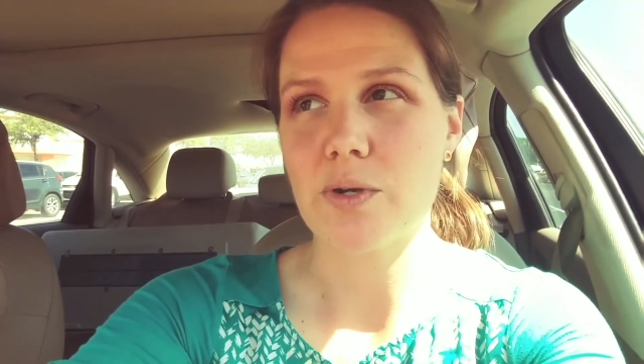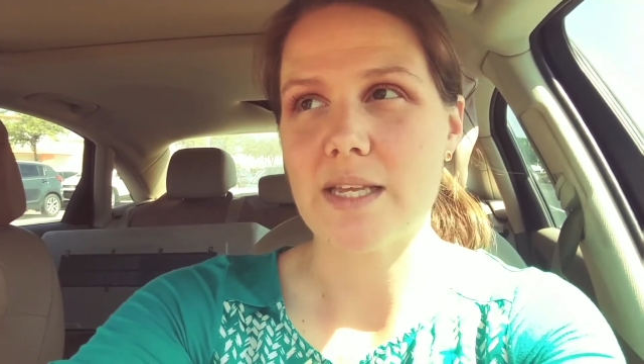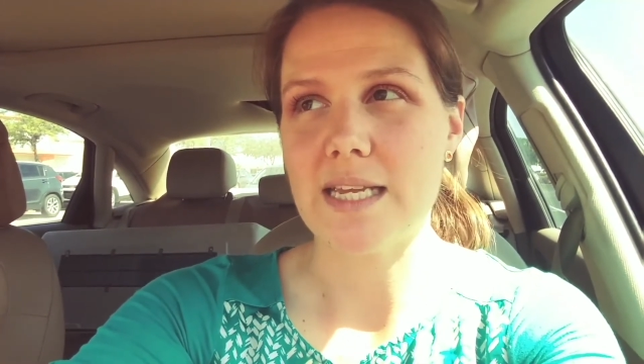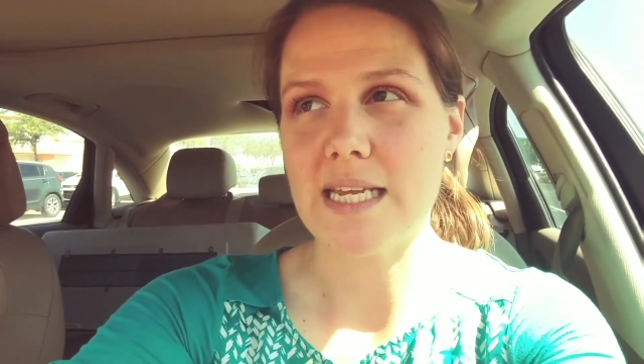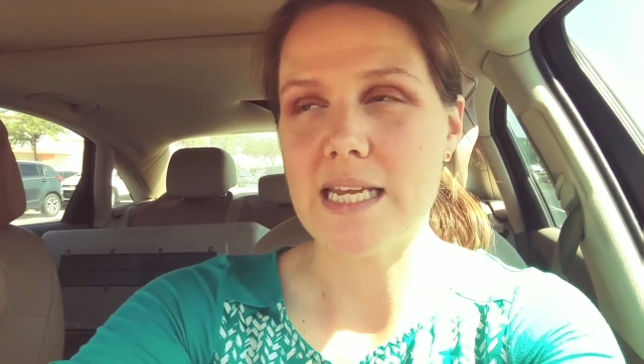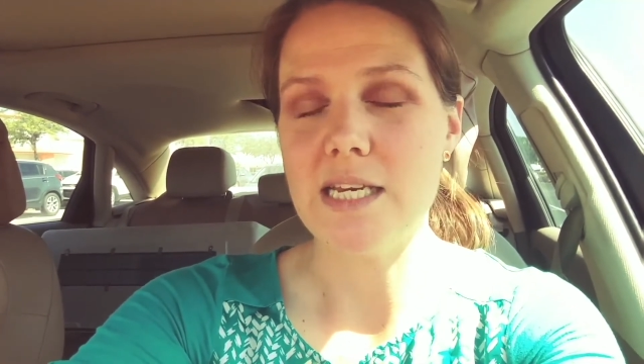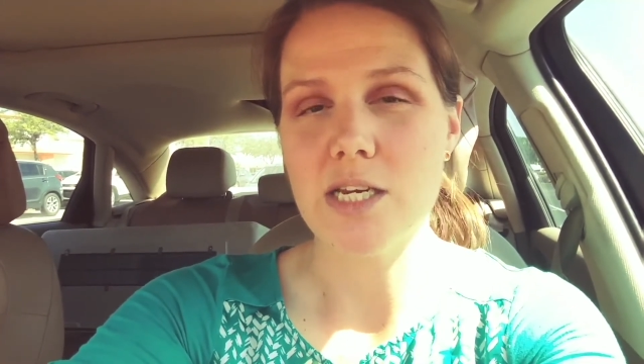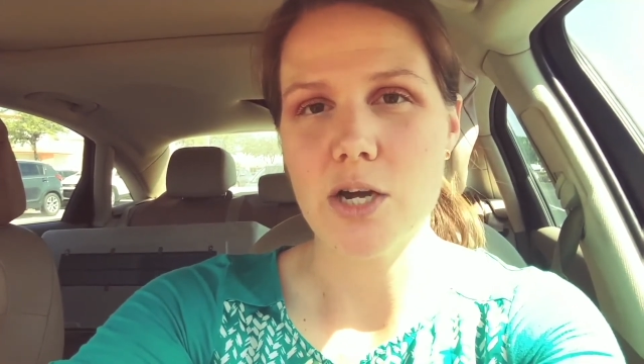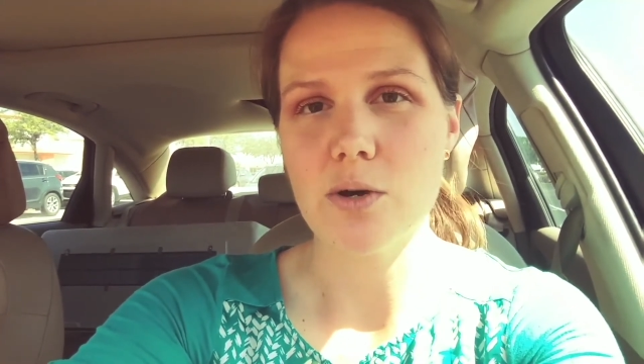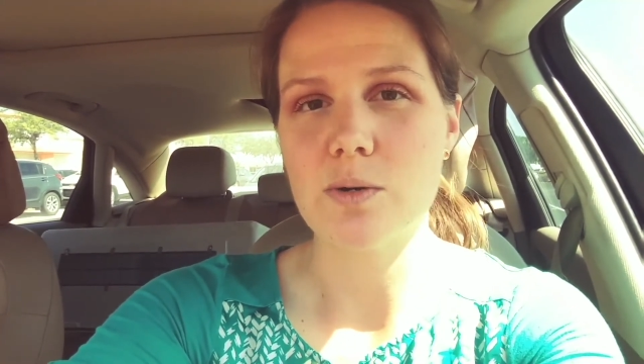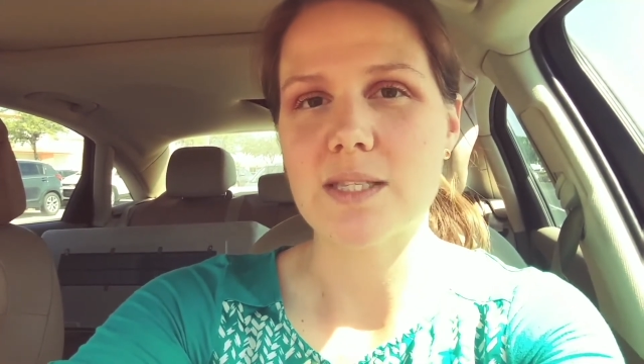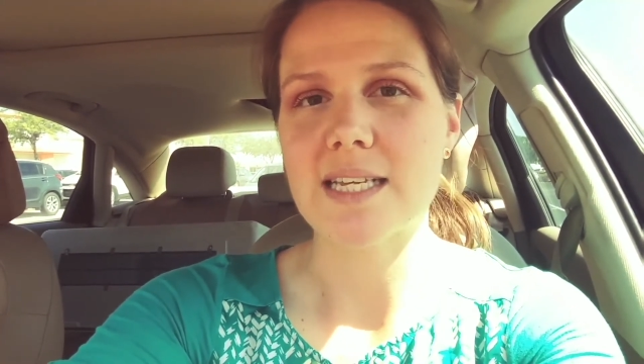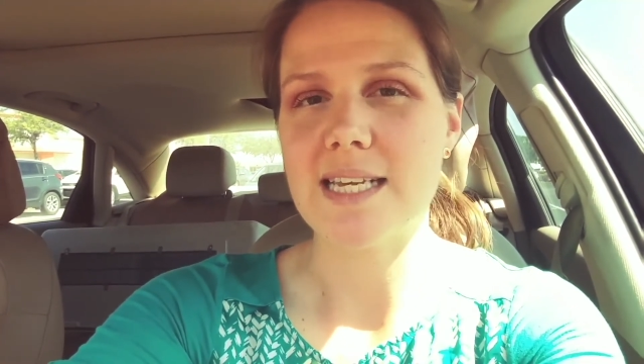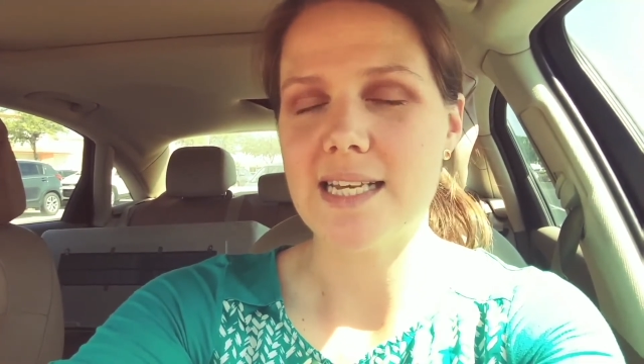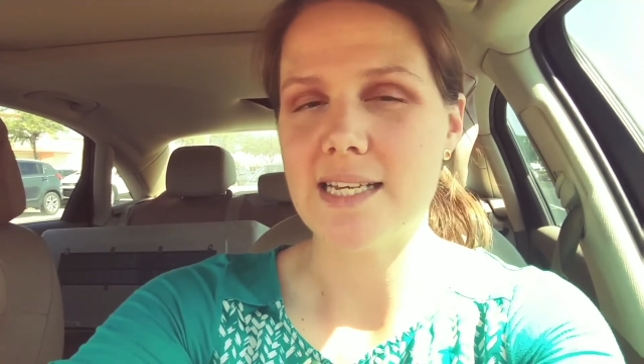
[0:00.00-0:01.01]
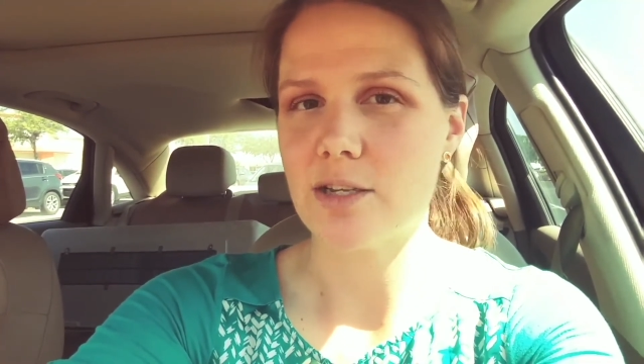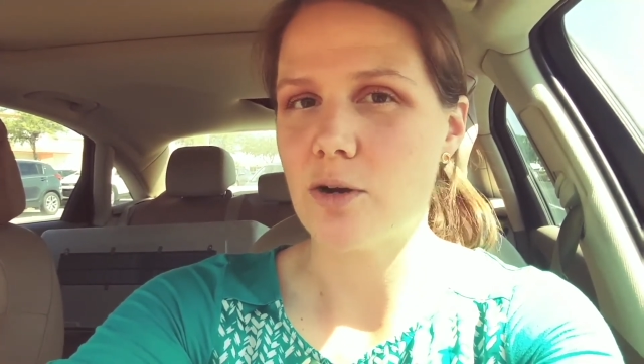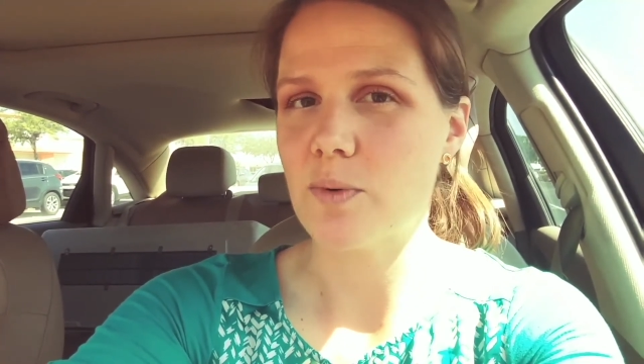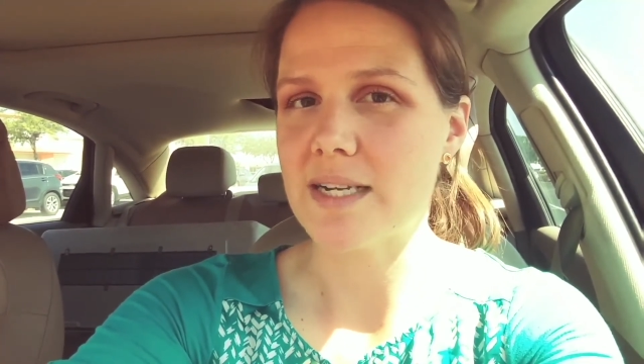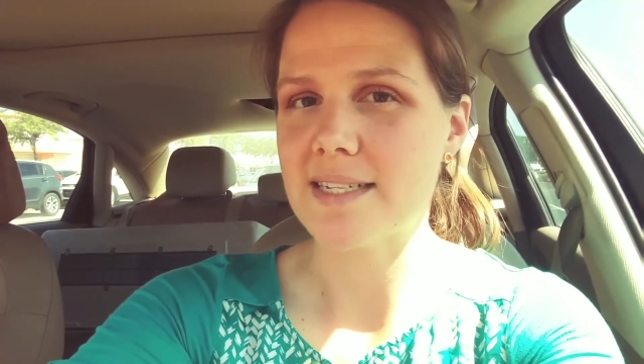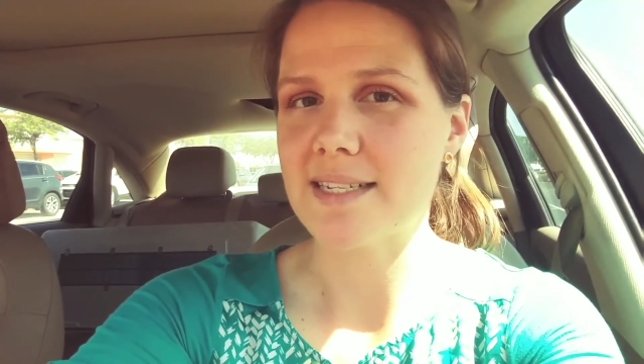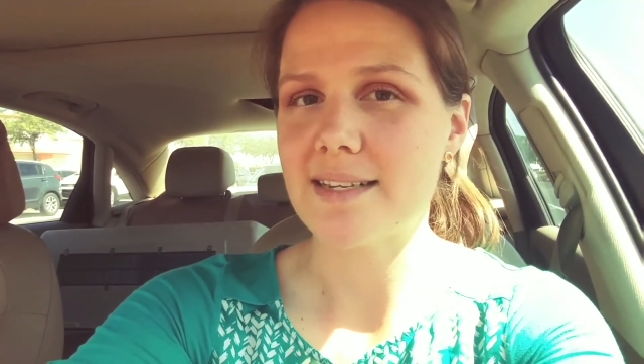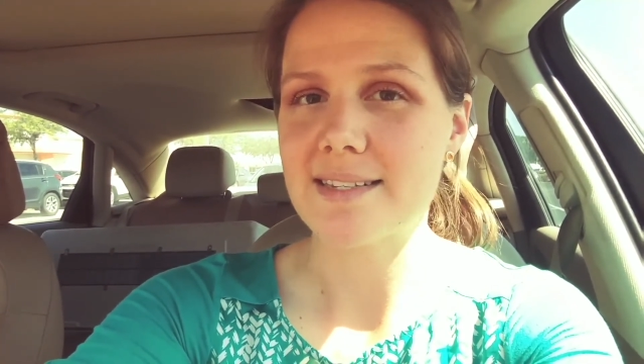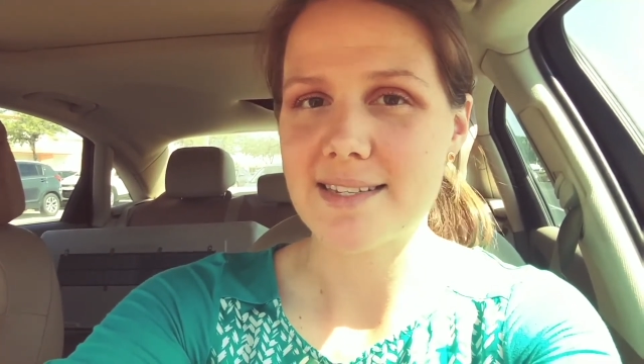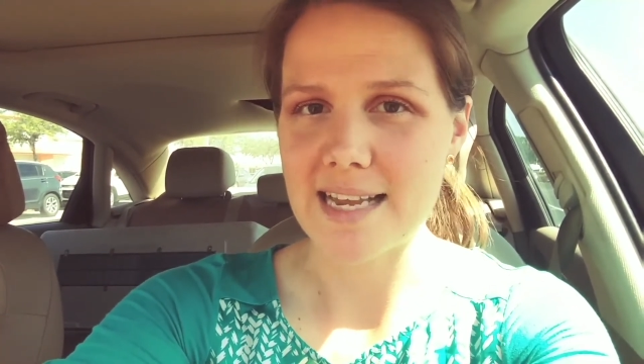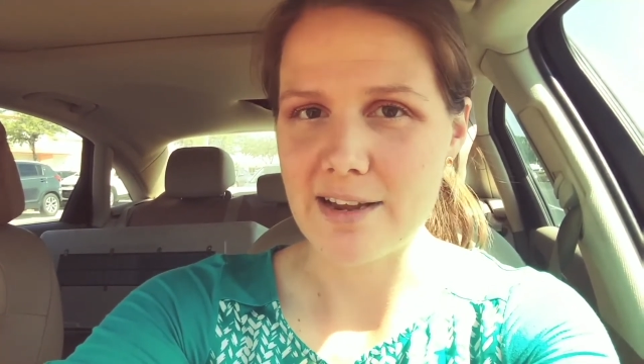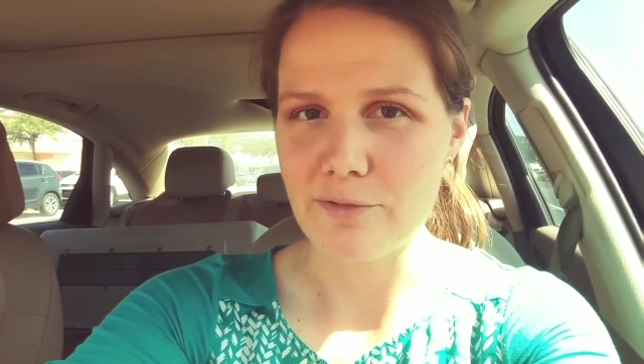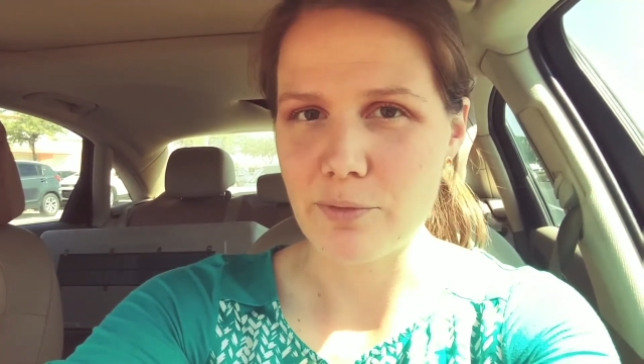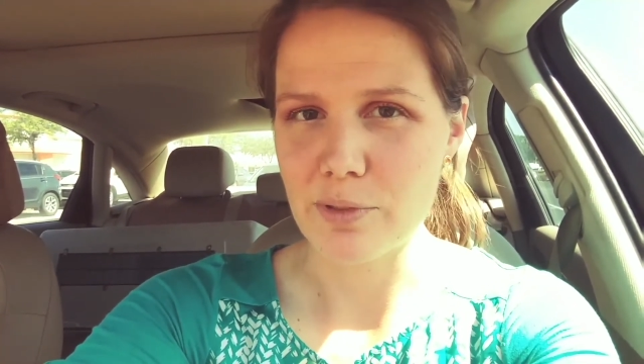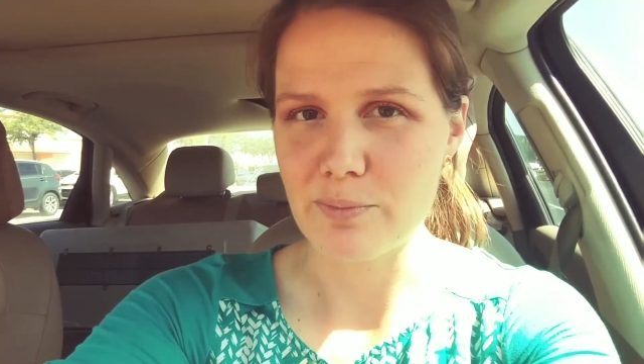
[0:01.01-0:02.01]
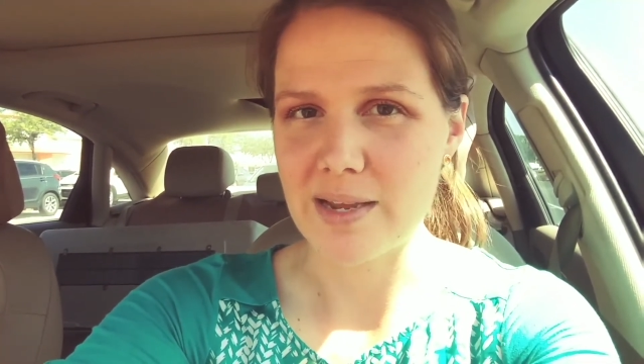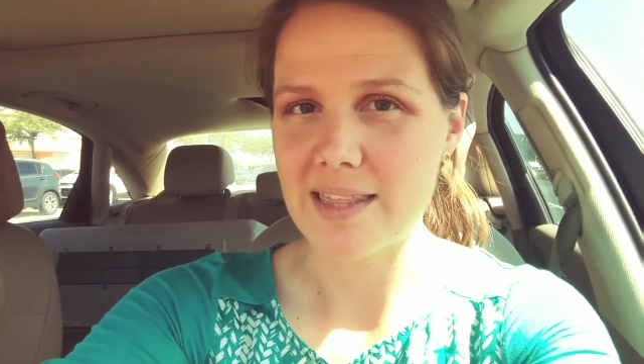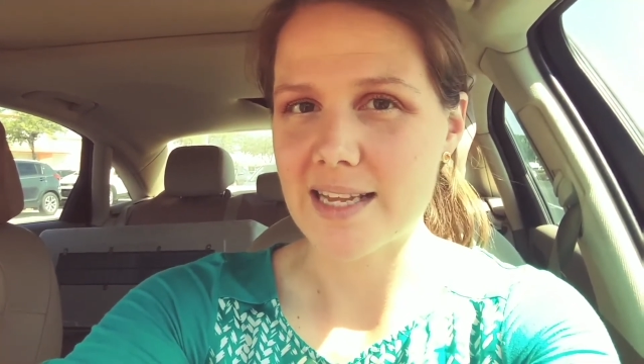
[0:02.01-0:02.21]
that he knows that he's always safe with me.